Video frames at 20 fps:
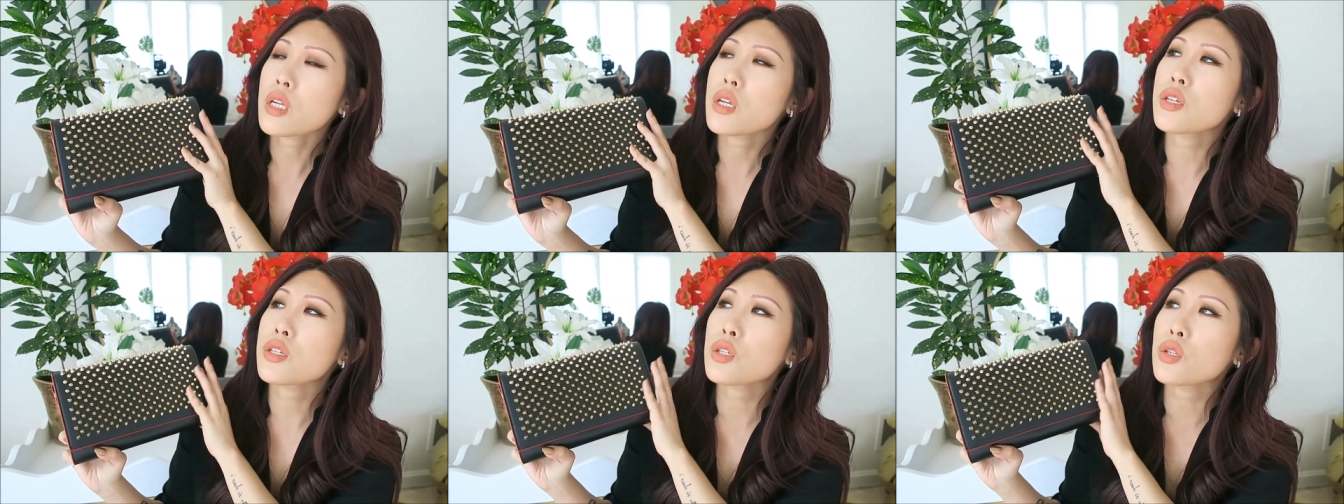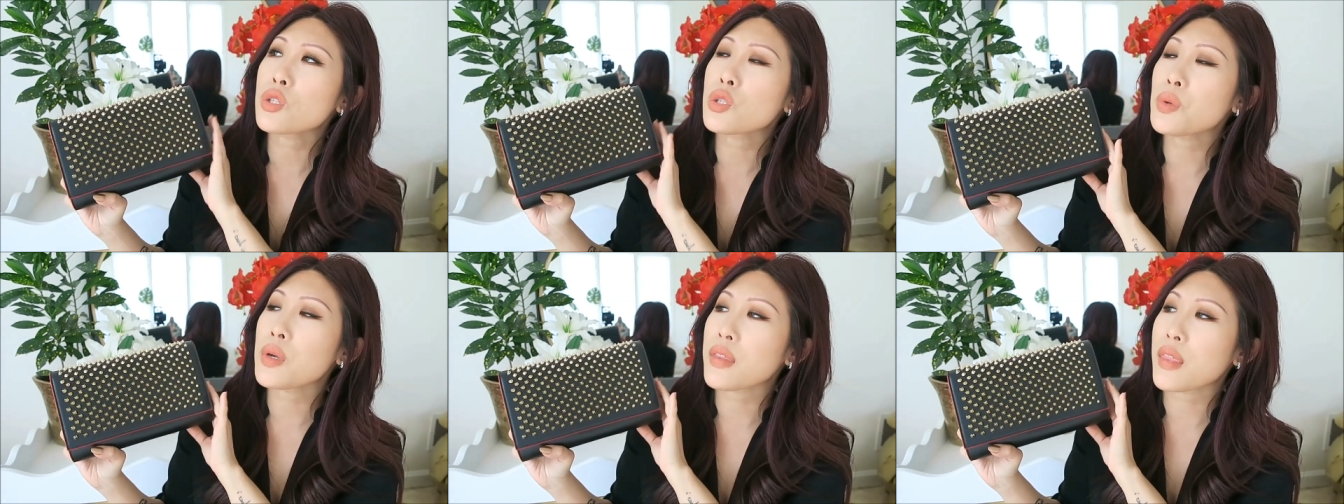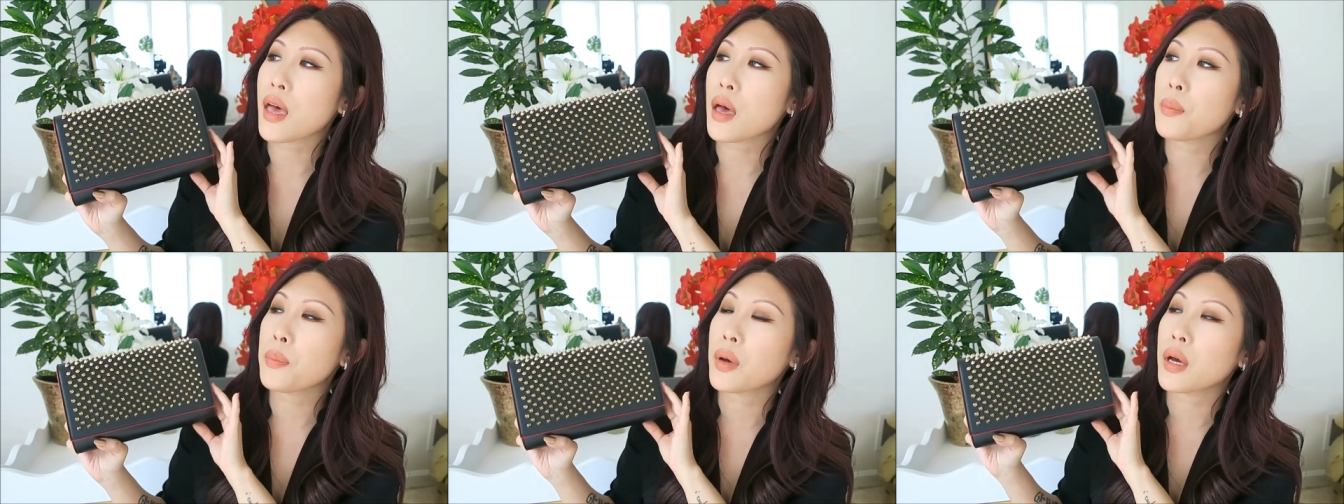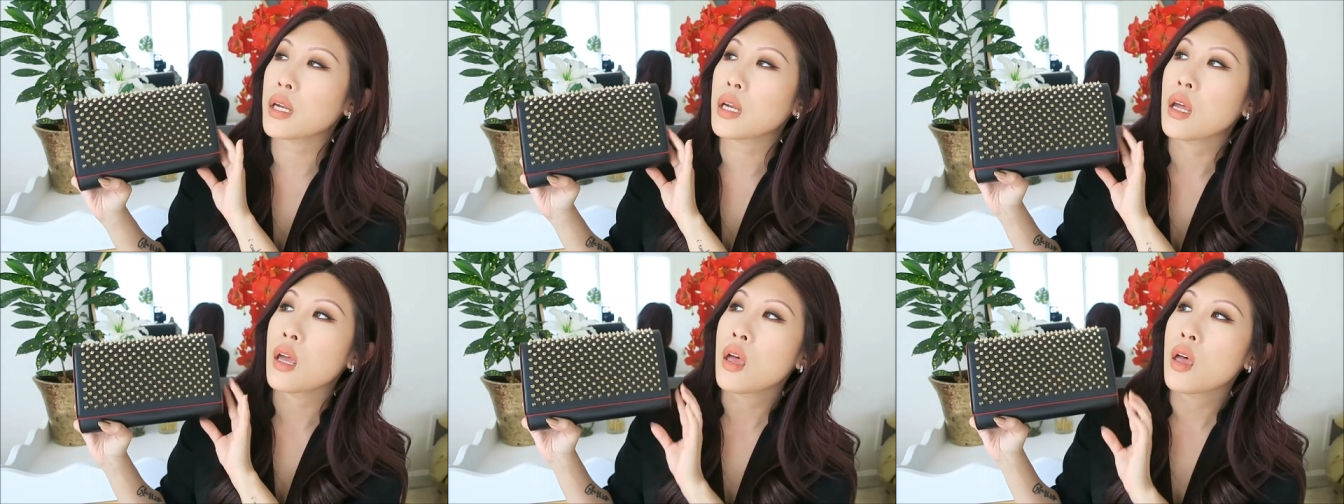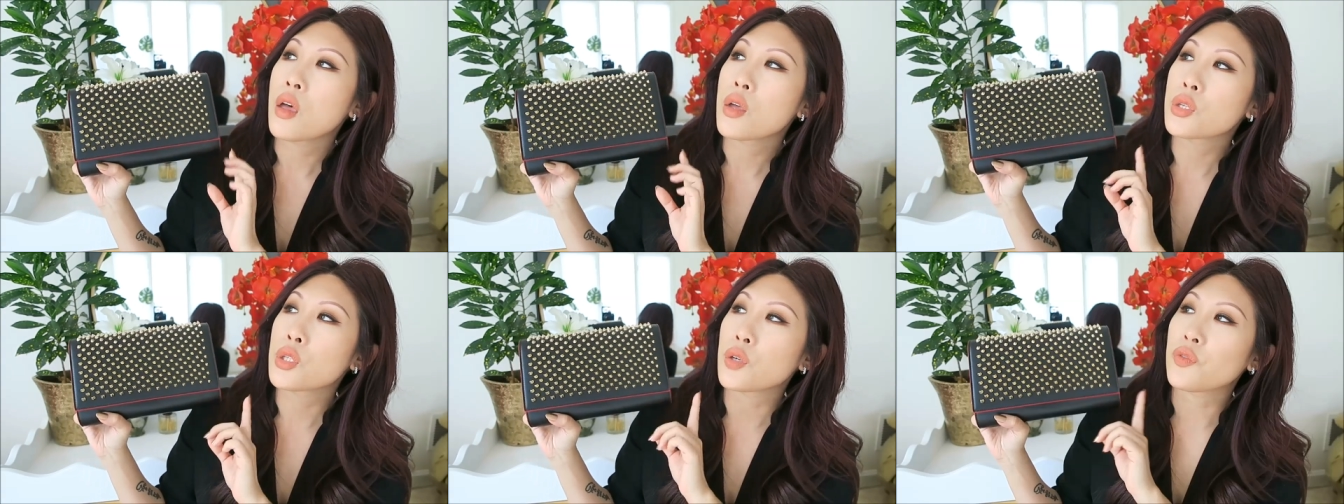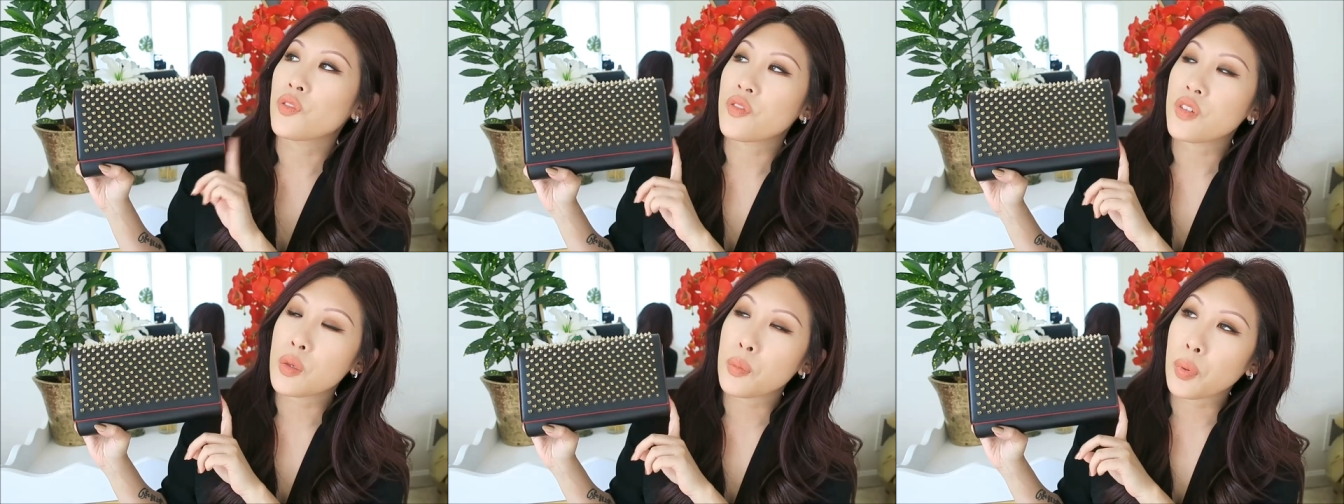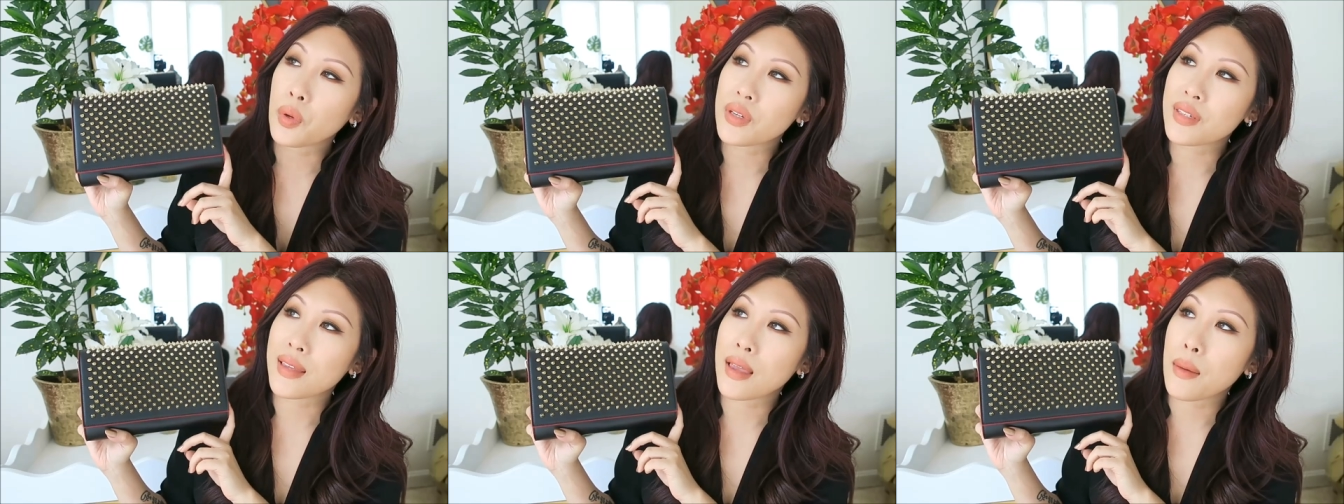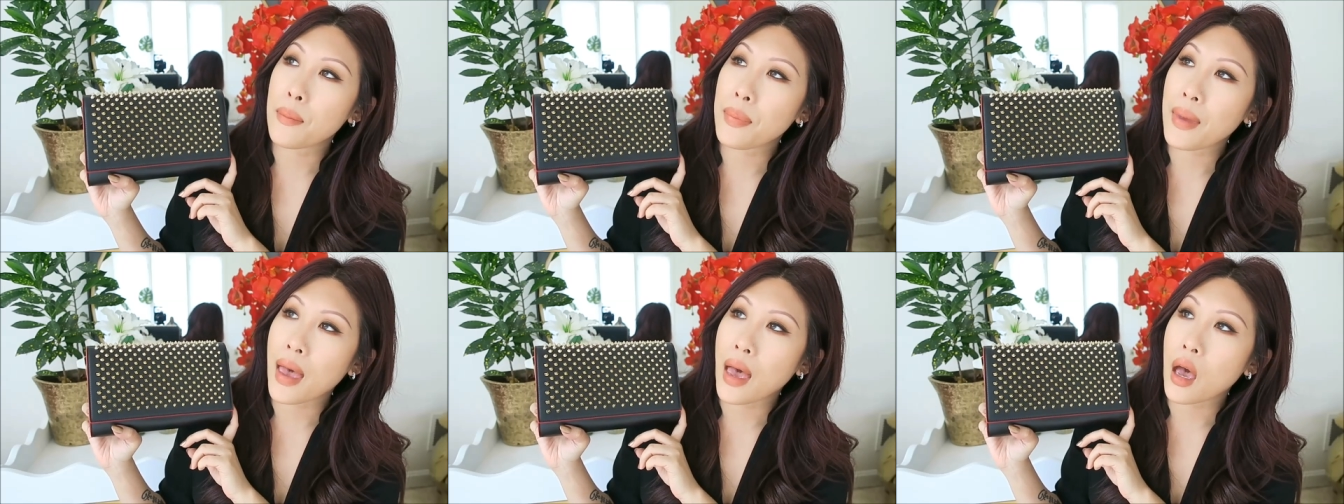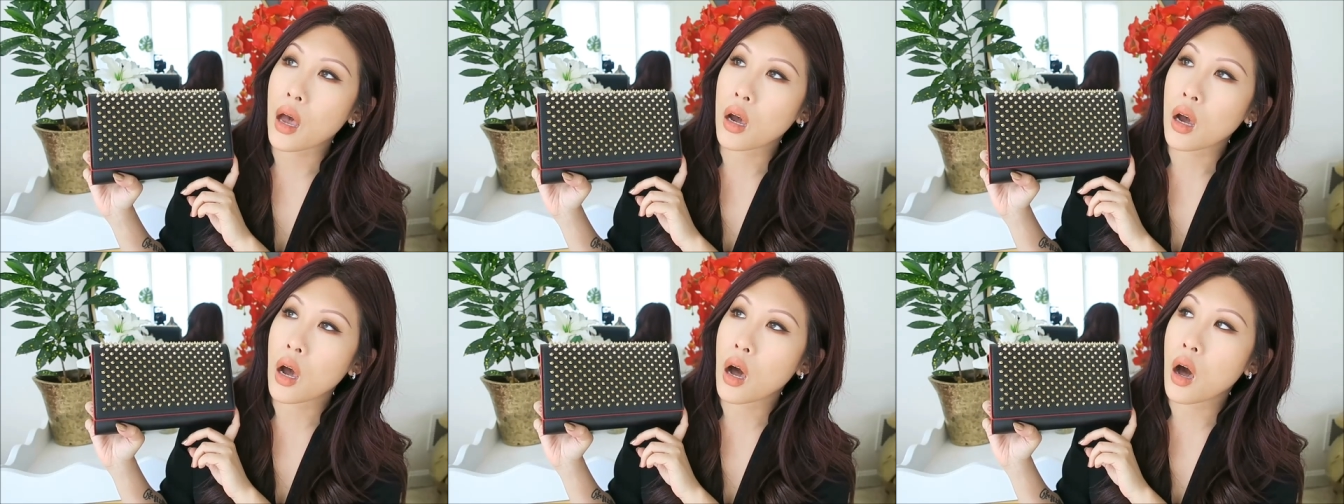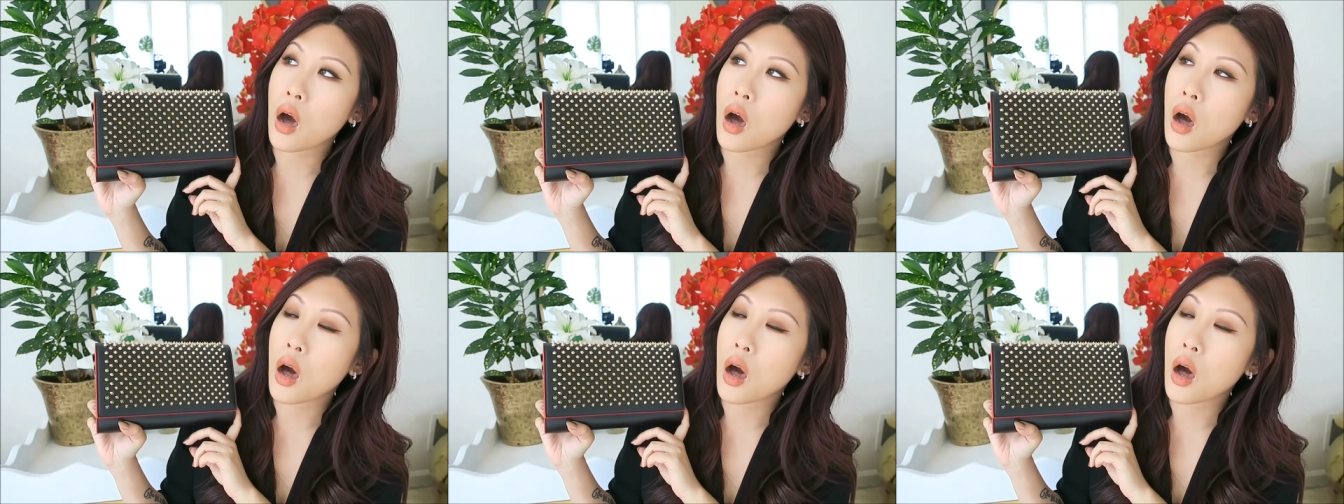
still doing that. But so 15% back,